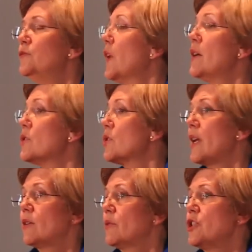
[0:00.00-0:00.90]
Fighters
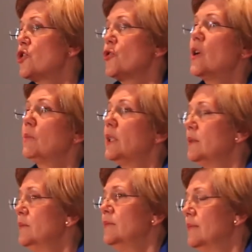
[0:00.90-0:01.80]
like Richard
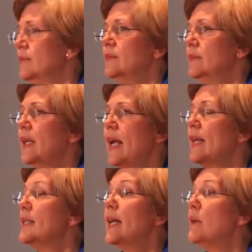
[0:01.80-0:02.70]
Trumka
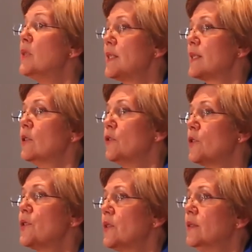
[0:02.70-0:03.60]
and David
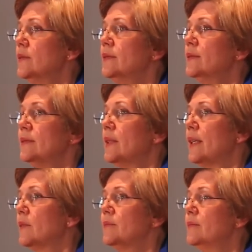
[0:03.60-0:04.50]
Silvers,
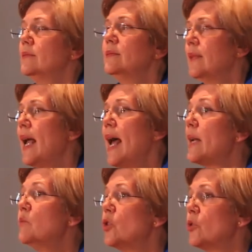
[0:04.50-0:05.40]
like
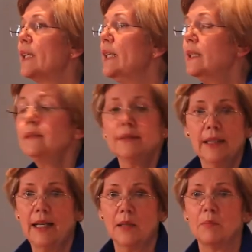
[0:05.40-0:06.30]
Adam Green
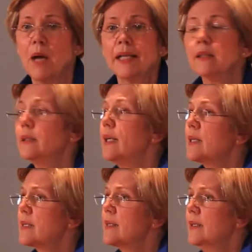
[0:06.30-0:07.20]
and Mike
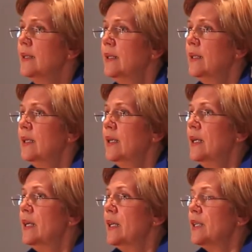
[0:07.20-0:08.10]
Lux,
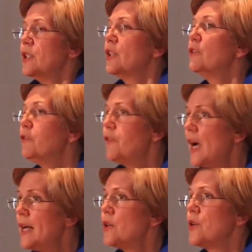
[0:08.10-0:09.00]
to the
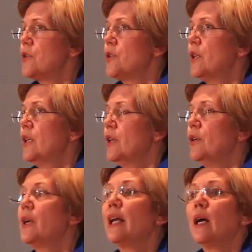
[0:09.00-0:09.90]
fighters
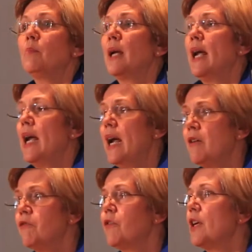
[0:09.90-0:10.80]
who get up
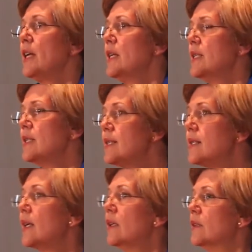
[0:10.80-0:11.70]
every
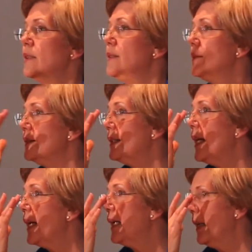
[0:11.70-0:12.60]
single
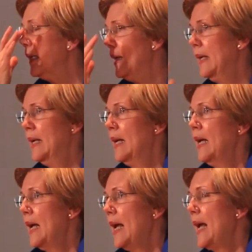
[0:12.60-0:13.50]
day
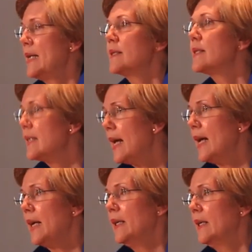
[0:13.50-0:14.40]
and
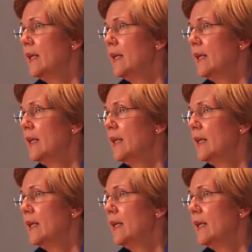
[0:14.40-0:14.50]
say,